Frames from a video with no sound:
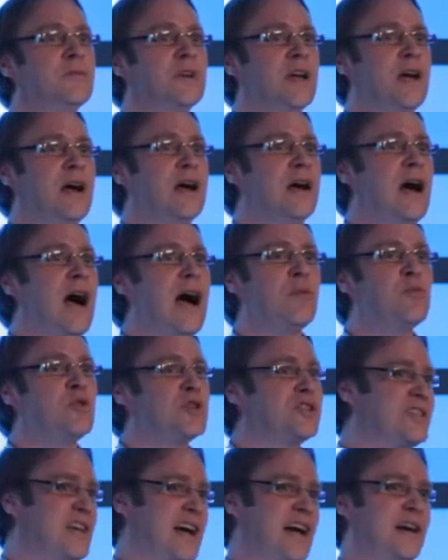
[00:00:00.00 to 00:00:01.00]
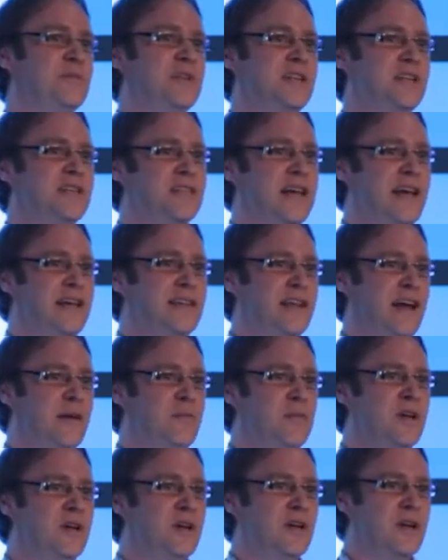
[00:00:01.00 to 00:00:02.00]
Yeah, how much time did it take
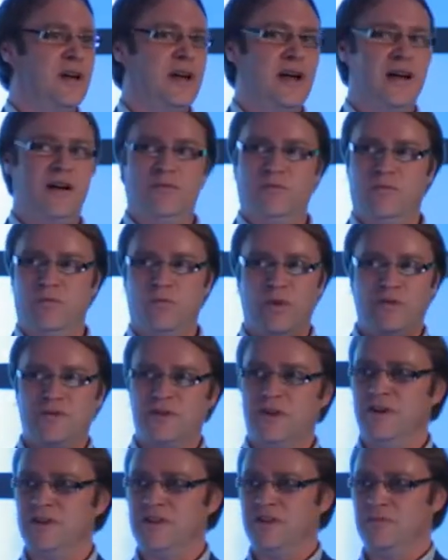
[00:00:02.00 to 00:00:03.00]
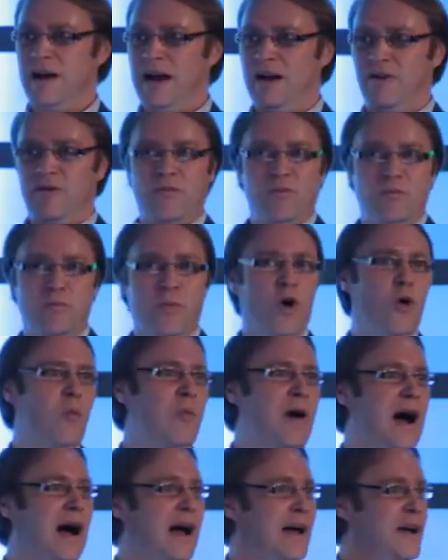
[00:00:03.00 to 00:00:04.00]
them? We've talked about
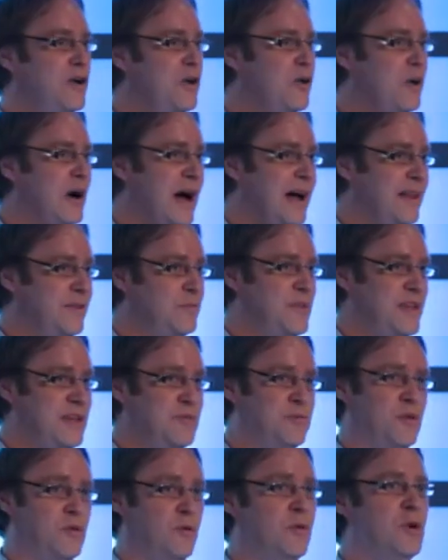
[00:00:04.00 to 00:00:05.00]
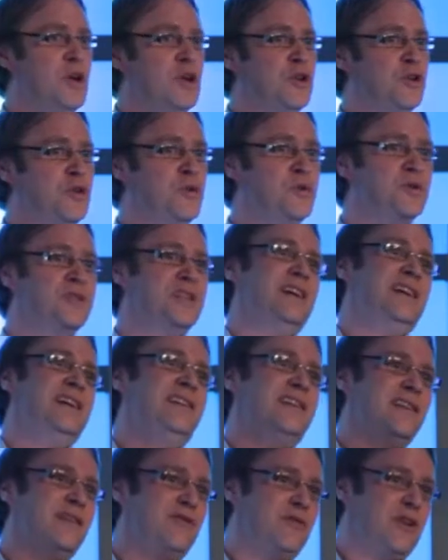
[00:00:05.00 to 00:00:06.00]
mobile and people using it
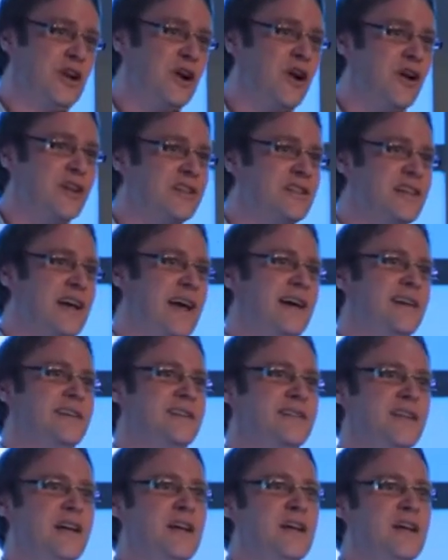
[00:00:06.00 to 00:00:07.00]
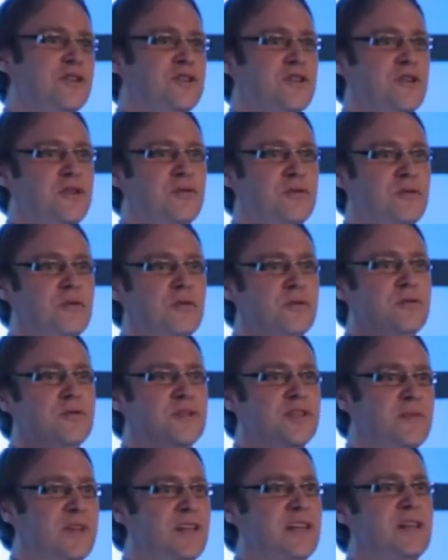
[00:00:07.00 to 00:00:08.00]
in a different context. So
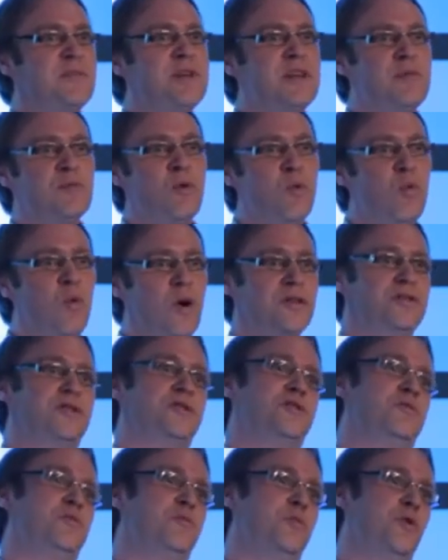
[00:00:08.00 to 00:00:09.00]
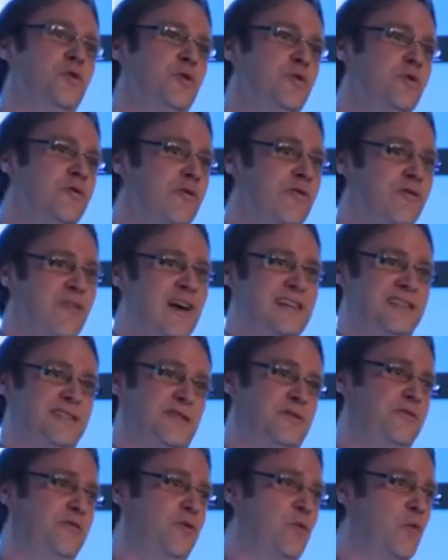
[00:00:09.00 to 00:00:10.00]
ultimately, people want to move
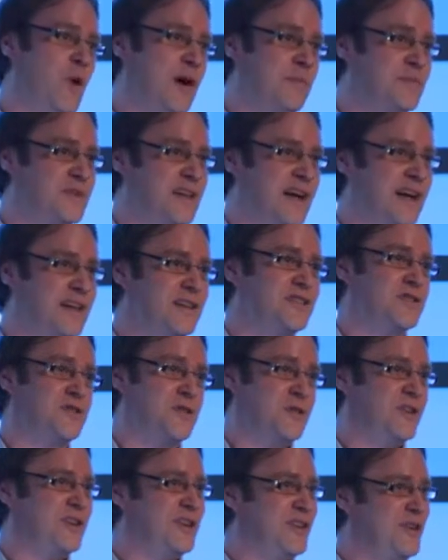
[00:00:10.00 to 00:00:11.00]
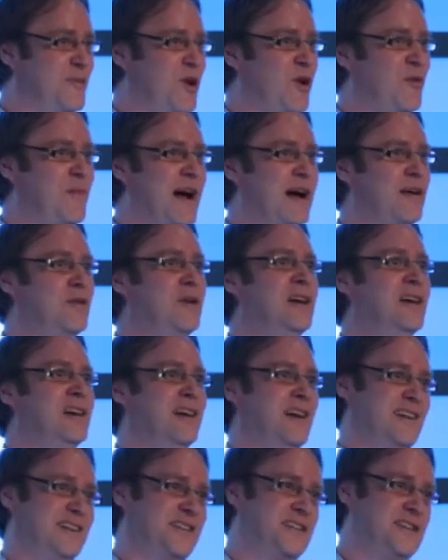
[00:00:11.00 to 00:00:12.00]
faster through websites, certainly on the mobile,
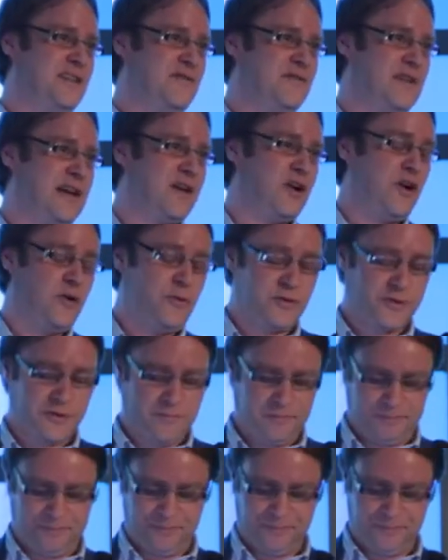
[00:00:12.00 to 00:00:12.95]
and achieve their goals.